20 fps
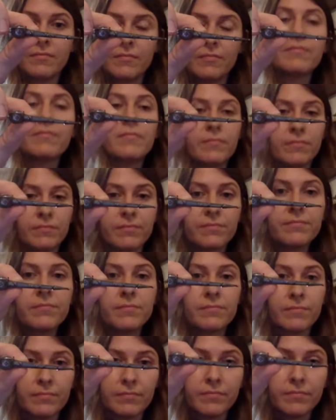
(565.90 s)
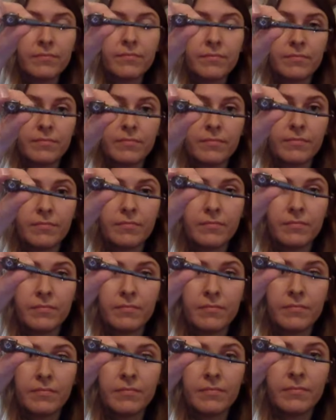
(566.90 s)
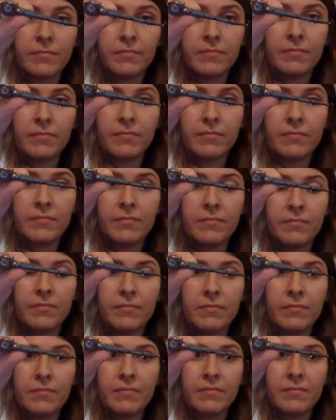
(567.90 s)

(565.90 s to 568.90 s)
[no speech]